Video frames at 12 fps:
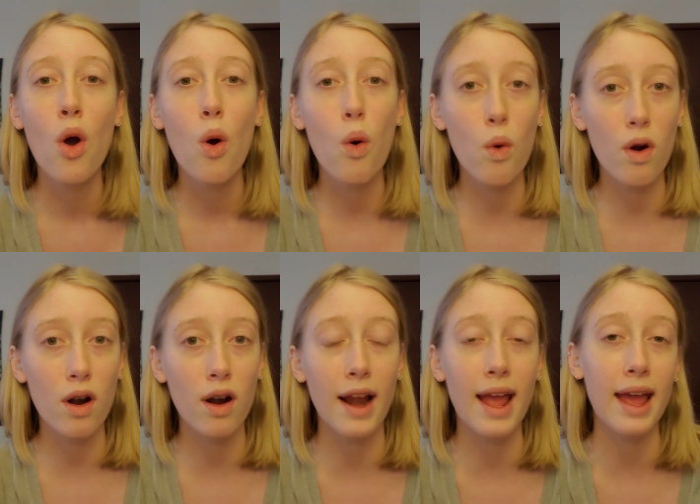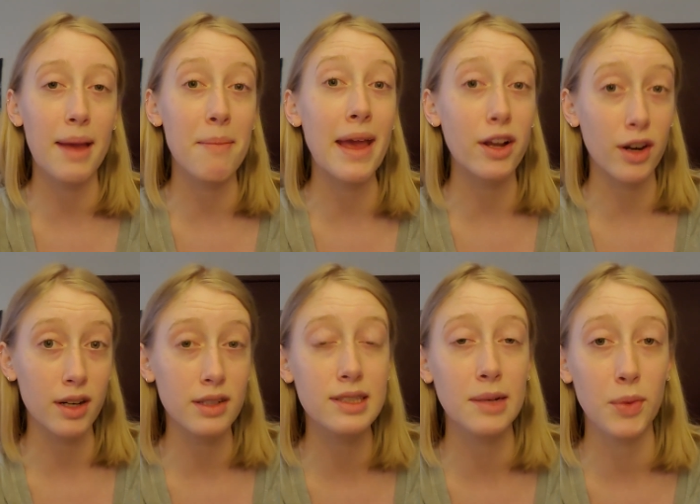or a
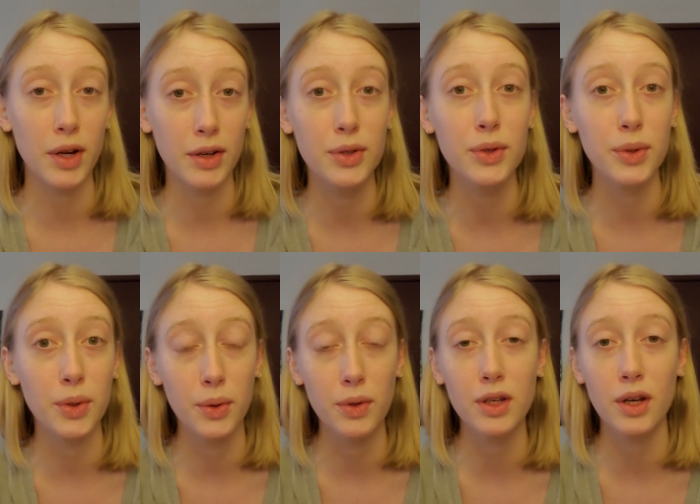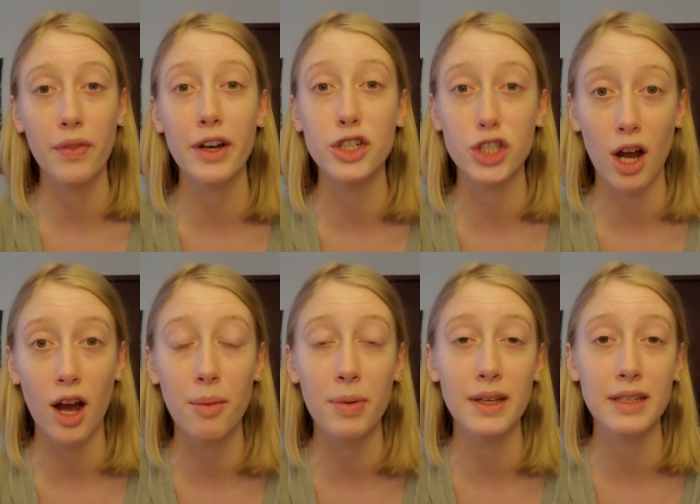maker, someone who, their
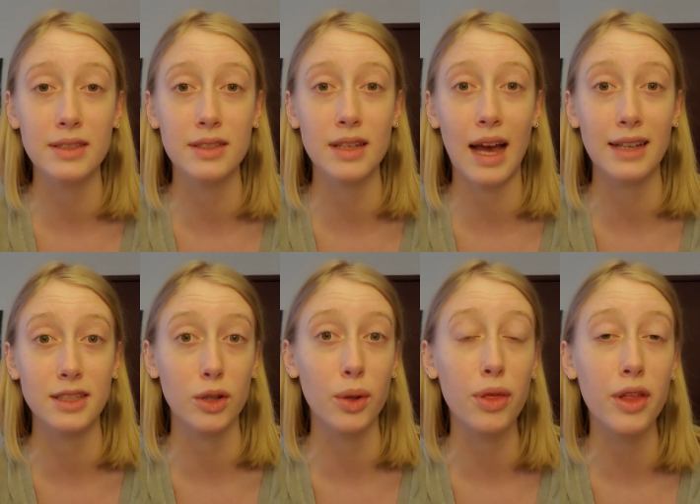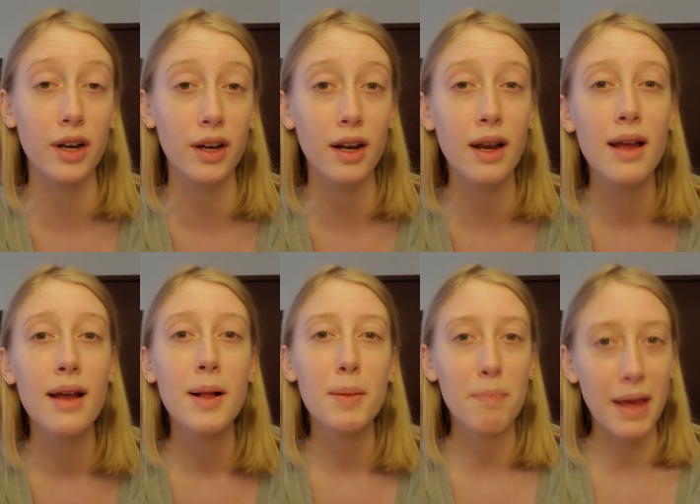job is as a luthier
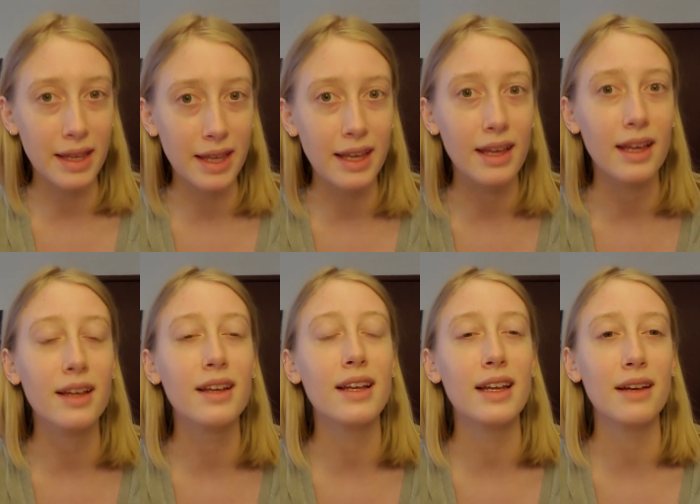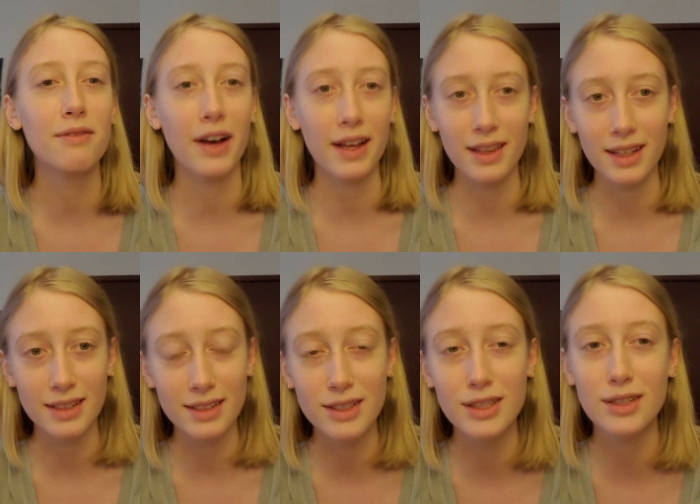making
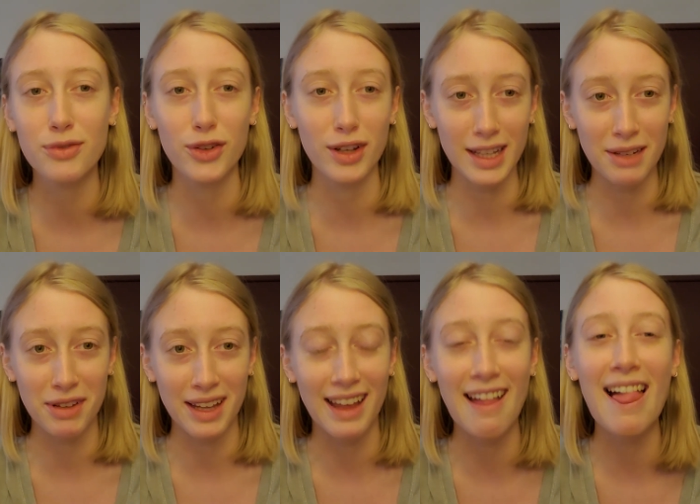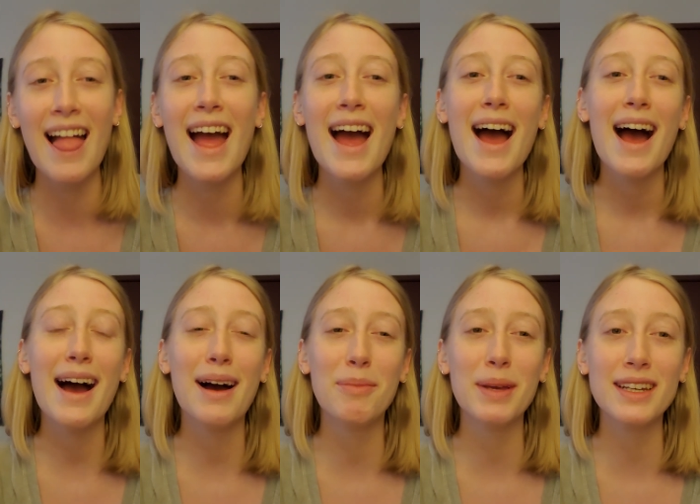violins for a living,
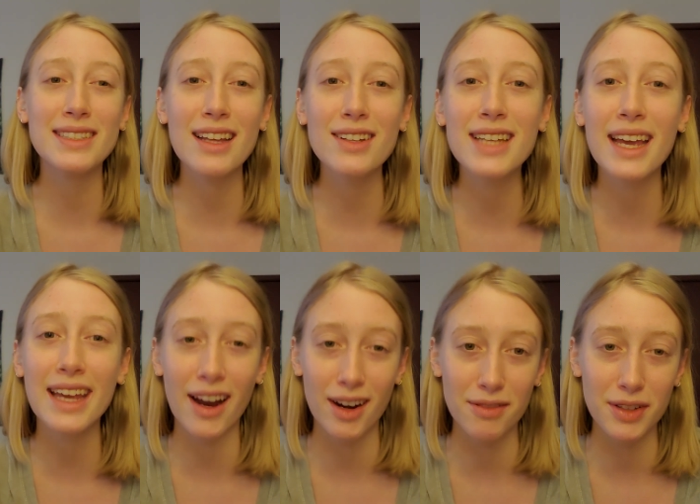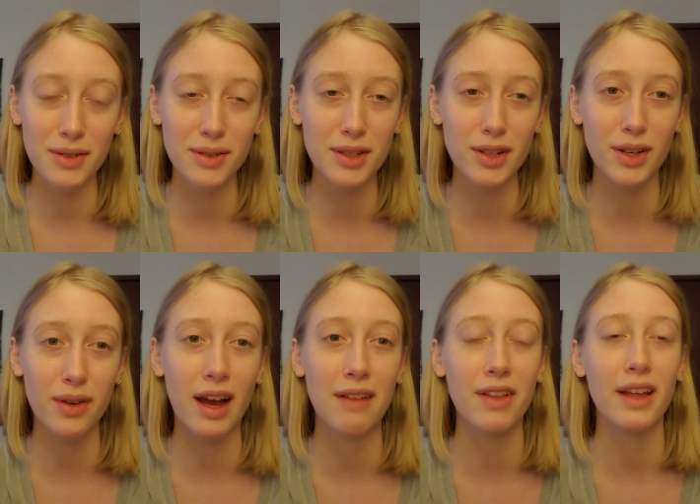because they'll take care of you. You
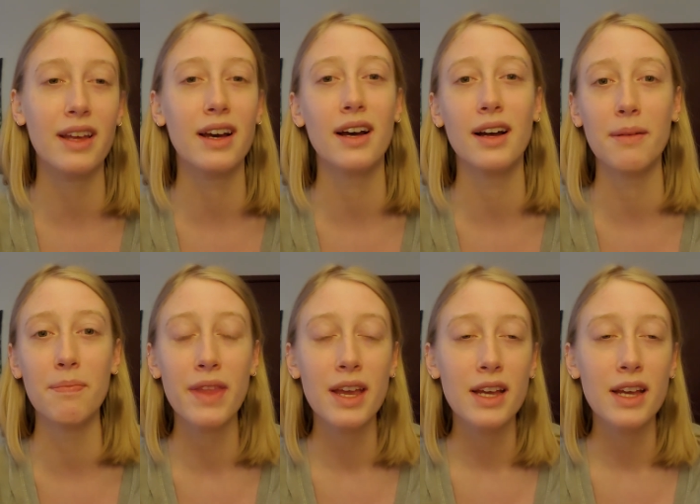have like a